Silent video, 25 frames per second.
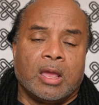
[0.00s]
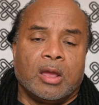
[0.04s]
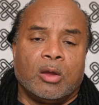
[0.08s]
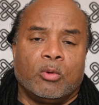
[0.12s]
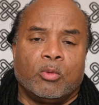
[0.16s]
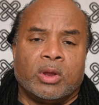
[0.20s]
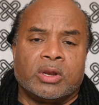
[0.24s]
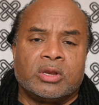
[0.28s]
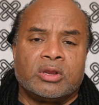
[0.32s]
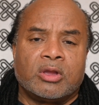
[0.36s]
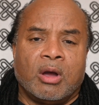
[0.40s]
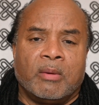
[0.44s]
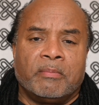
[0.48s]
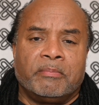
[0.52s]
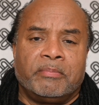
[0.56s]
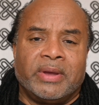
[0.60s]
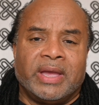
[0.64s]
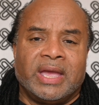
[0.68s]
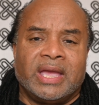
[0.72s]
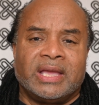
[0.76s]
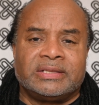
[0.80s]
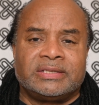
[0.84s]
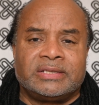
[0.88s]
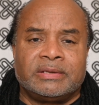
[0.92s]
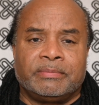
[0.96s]
When
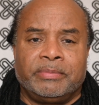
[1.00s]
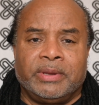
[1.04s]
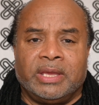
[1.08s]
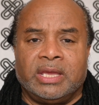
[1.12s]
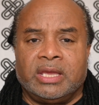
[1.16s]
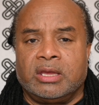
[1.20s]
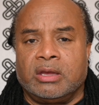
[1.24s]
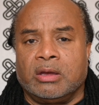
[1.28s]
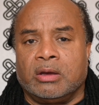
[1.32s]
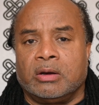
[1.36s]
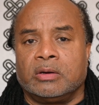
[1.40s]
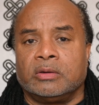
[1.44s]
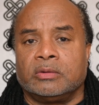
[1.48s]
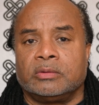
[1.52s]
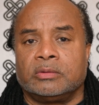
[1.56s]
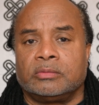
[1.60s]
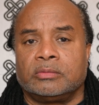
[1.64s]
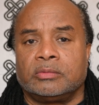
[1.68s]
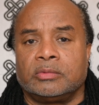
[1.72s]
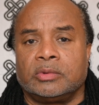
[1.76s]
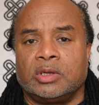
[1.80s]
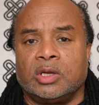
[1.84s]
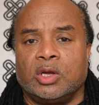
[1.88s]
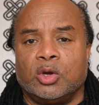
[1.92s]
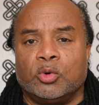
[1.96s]
compared to Biko,
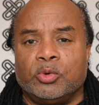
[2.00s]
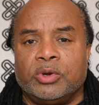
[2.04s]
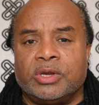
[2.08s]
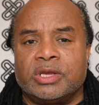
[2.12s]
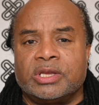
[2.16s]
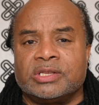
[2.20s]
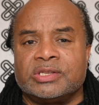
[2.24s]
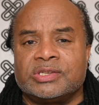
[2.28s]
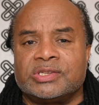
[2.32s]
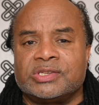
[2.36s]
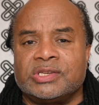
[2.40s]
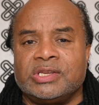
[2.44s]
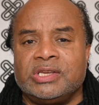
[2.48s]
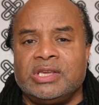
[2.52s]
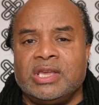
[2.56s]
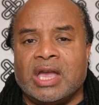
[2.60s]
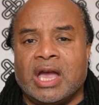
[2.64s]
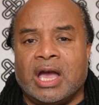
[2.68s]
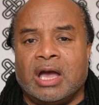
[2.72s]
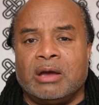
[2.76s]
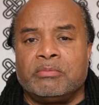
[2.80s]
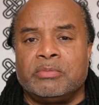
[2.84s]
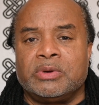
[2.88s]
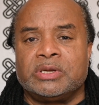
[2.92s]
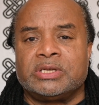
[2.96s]
we can see
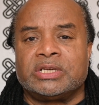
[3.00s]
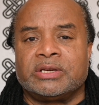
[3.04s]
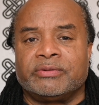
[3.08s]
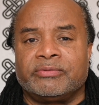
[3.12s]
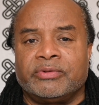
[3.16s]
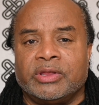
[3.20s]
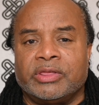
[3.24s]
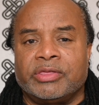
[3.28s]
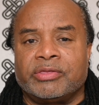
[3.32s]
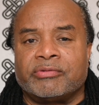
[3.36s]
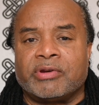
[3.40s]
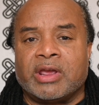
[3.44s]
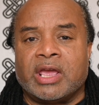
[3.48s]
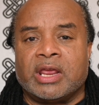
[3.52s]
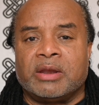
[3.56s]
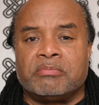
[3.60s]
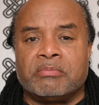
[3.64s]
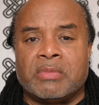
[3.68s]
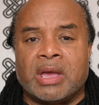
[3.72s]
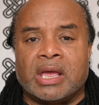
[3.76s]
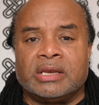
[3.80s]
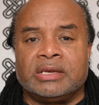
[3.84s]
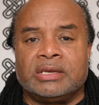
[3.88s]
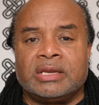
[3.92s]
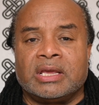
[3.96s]
how much of a threat
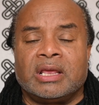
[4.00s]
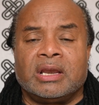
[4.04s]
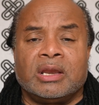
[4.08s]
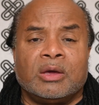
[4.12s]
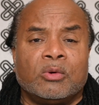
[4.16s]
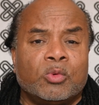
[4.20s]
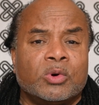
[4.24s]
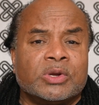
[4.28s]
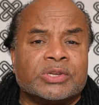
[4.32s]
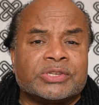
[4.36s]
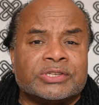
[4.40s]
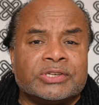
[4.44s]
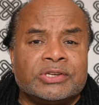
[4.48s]
Mandela was